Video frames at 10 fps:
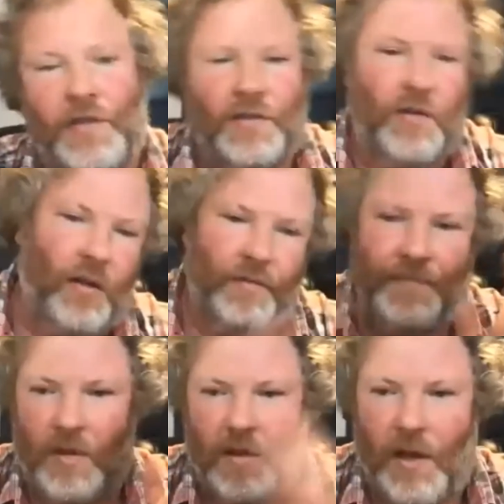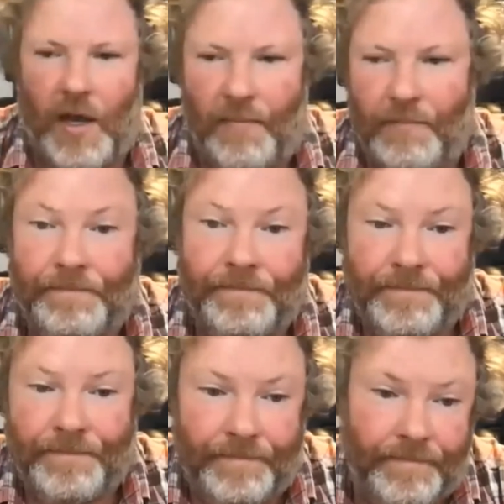all,
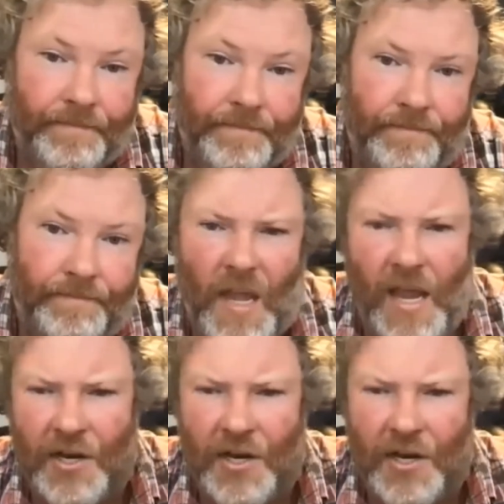and